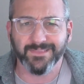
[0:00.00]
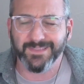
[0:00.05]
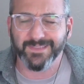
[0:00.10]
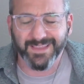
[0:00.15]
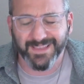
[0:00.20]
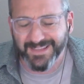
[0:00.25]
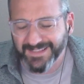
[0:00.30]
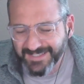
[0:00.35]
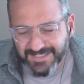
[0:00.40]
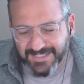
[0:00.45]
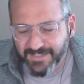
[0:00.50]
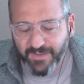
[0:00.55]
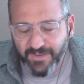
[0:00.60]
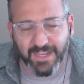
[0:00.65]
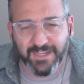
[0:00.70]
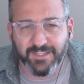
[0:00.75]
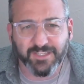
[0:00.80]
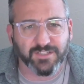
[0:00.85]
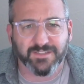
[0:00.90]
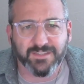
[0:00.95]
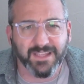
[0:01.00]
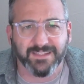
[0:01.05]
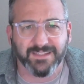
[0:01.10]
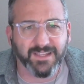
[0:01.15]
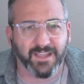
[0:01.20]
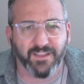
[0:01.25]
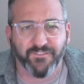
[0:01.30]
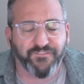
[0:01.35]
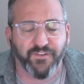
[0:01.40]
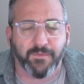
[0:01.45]
it doesn't even, it
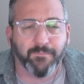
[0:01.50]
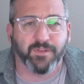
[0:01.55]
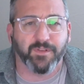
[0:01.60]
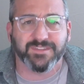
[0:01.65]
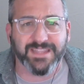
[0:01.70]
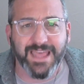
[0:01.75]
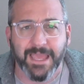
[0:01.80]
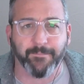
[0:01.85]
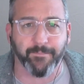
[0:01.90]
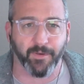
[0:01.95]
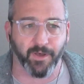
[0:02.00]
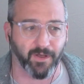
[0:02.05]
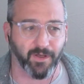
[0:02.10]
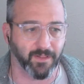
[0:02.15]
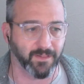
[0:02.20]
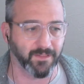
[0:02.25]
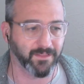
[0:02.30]
fumbles that ball.